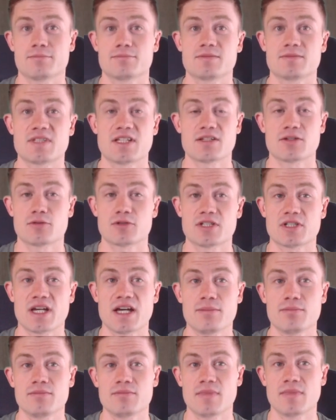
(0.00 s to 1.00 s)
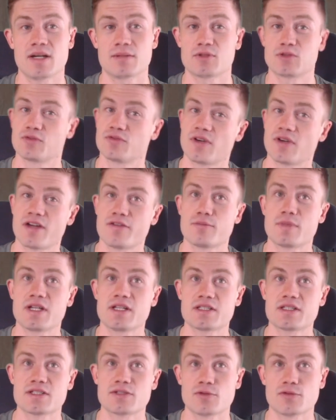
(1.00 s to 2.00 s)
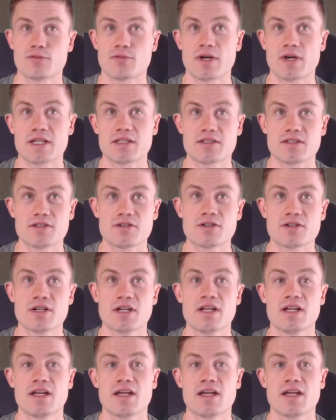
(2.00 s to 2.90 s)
Take your time, up to 5 minutes with white here,